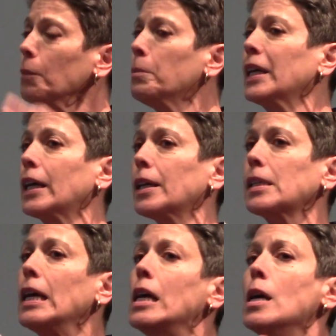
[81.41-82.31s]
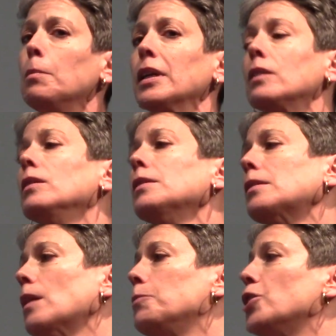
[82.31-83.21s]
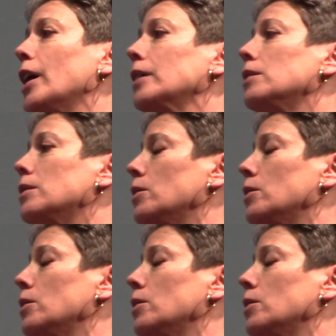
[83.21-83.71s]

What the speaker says: because Pinnacol is subject